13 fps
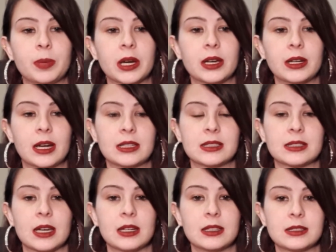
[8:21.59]
but I
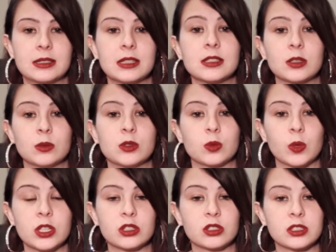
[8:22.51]
decided since it was
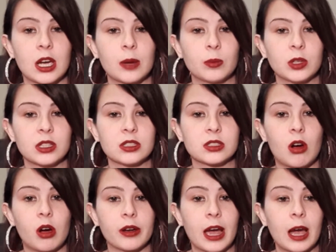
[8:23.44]
winter time when this
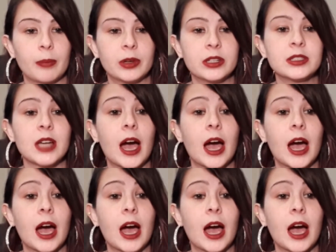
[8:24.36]
con happened,